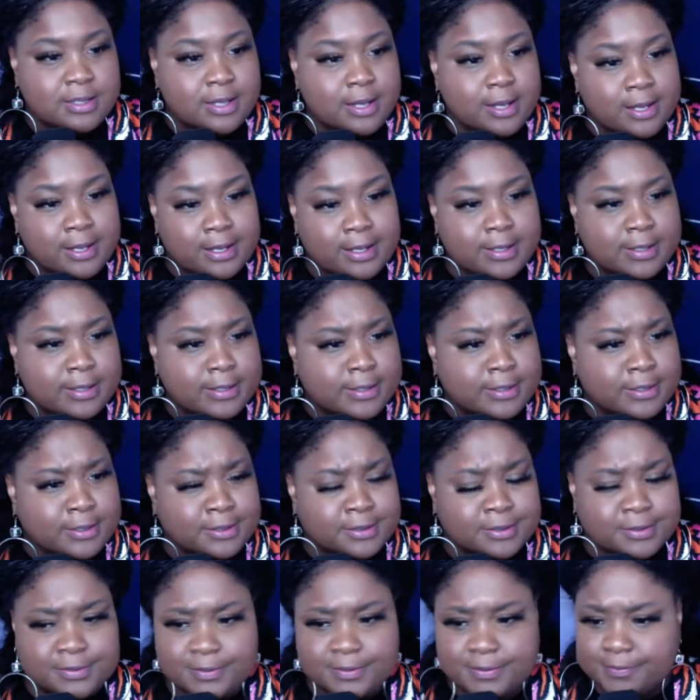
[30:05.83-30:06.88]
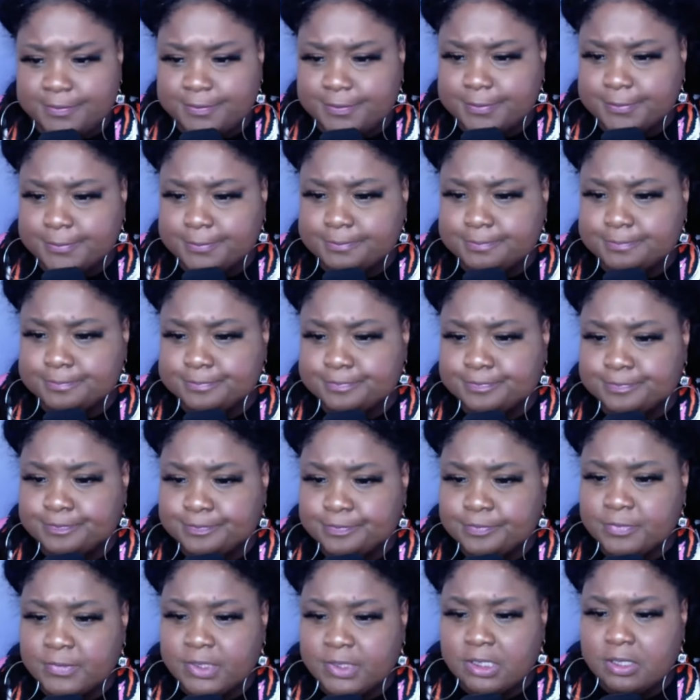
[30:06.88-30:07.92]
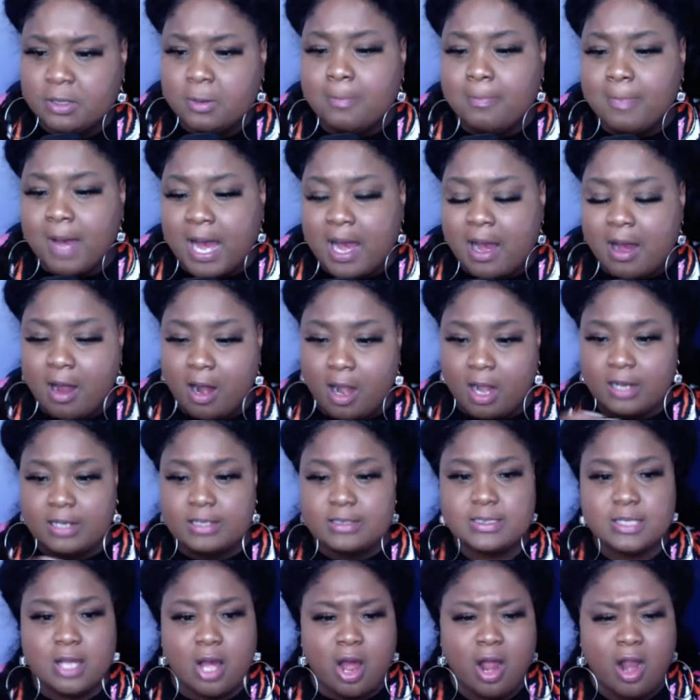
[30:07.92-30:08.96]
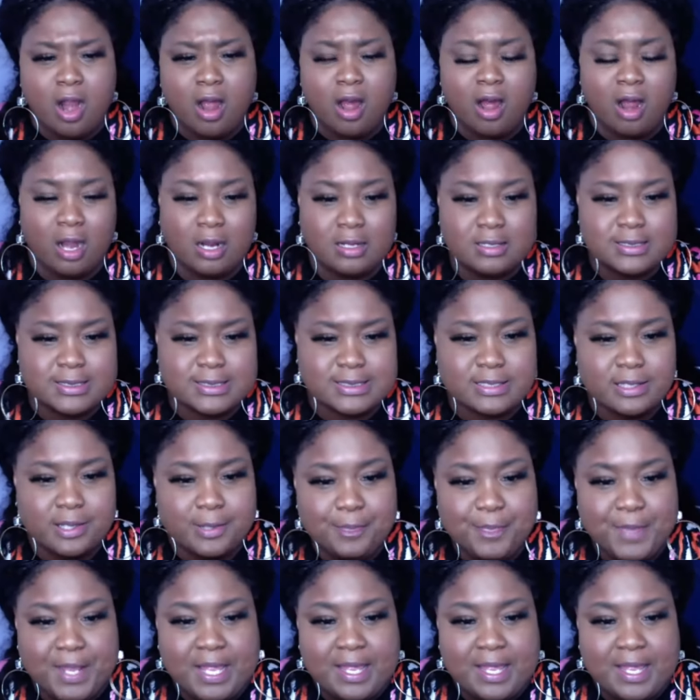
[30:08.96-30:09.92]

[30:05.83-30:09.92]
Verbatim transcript: love my heart, our hearts,